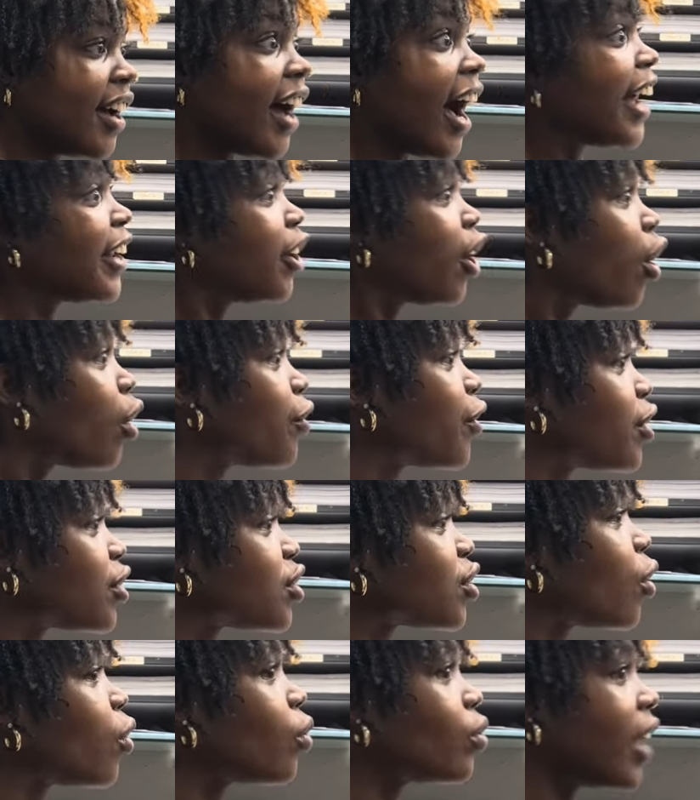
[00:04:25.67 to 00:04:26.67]
I know they're
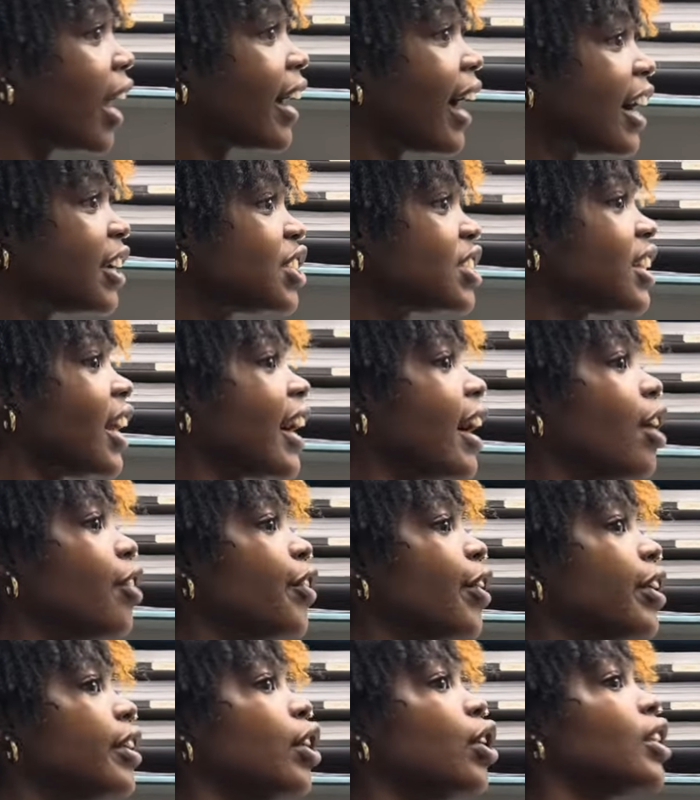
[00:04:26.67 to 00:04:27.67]
so like I just like how
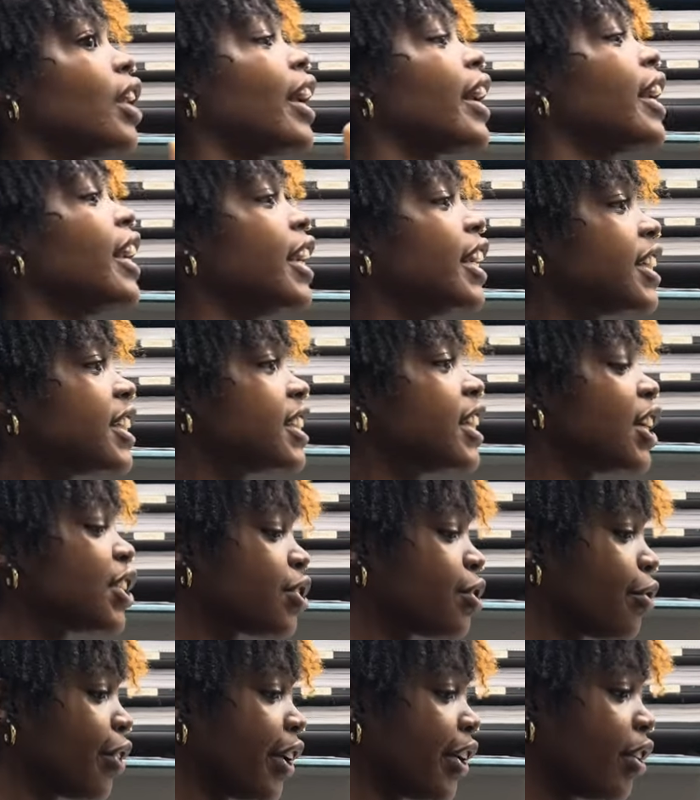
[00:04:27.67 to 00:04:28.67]
they look like an
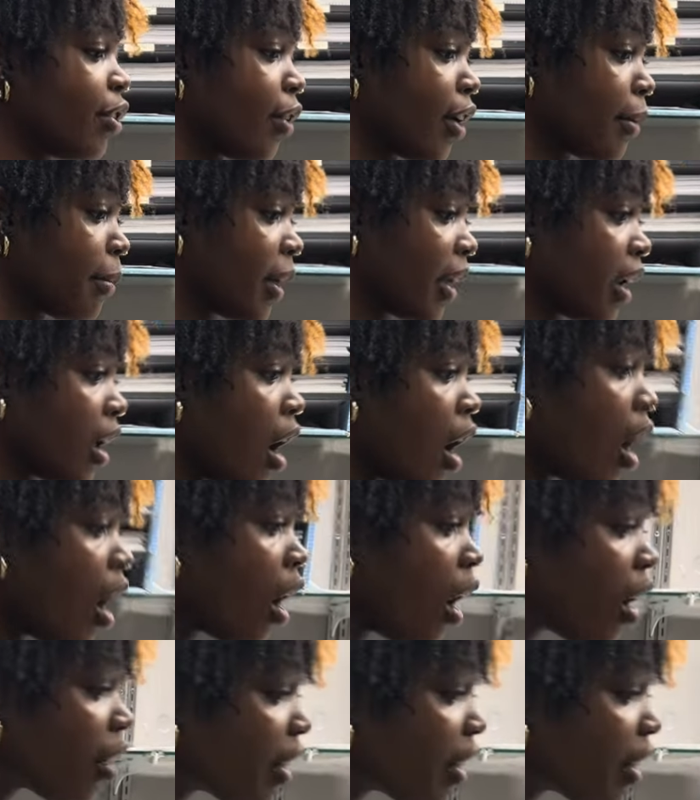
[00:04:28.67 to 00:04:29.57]
accessory. You know what I mean? Oh,